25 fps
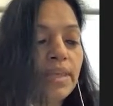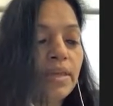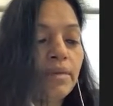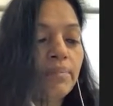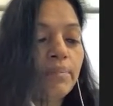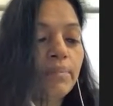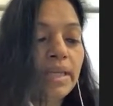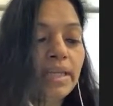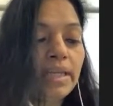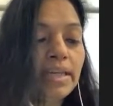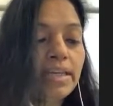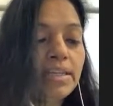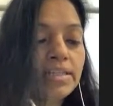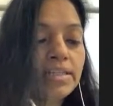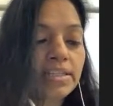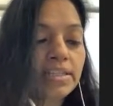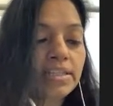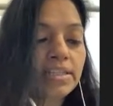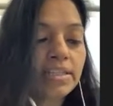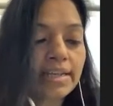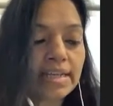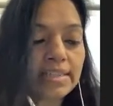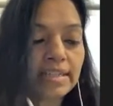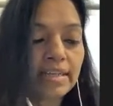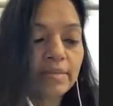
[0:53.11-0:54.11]
many
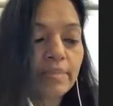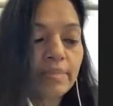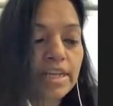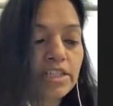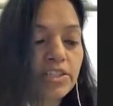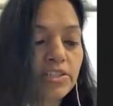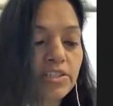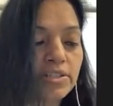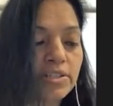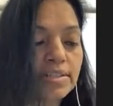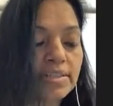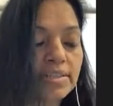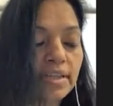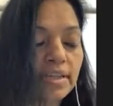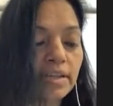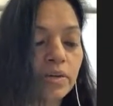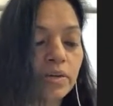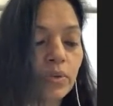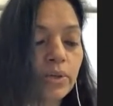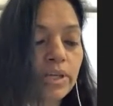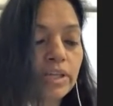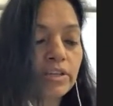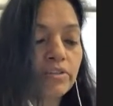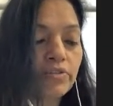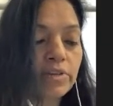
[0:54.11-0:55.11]
international mentors,
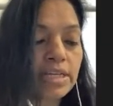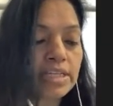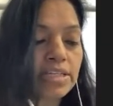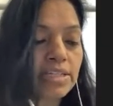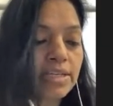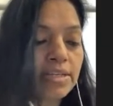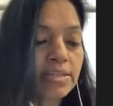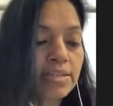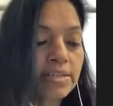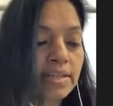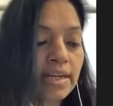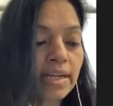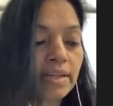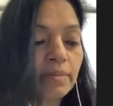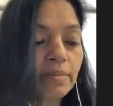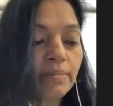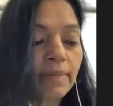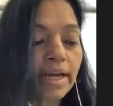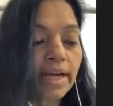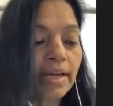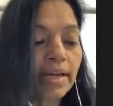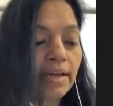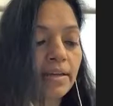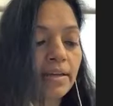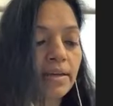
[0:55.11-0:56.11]
including fascia training
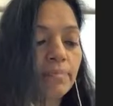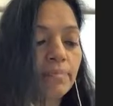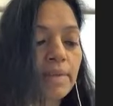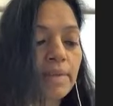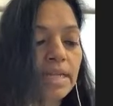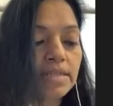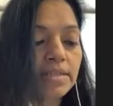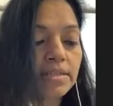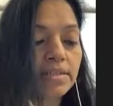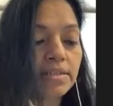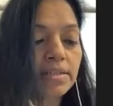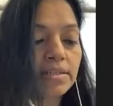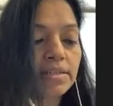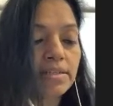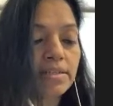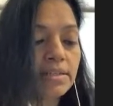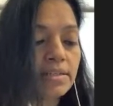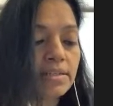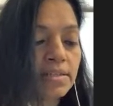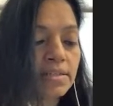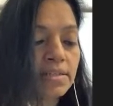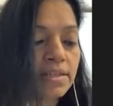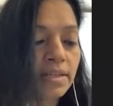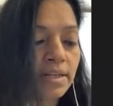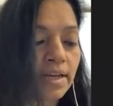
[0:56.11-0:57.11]
by mentors
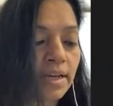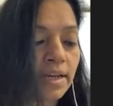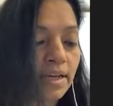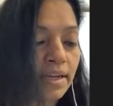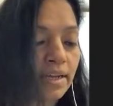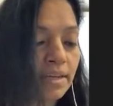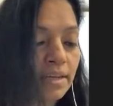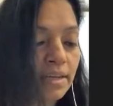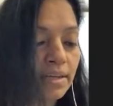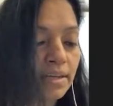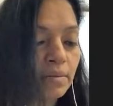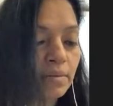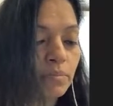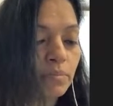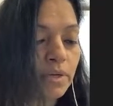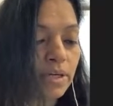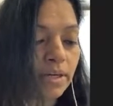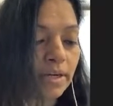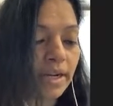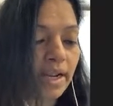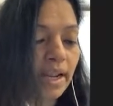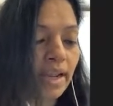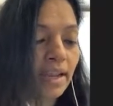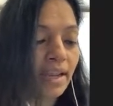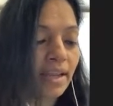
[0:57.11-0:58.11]
Janine
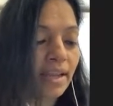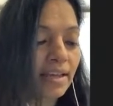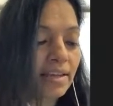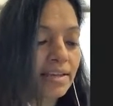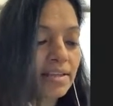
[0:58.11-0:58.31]
Murray,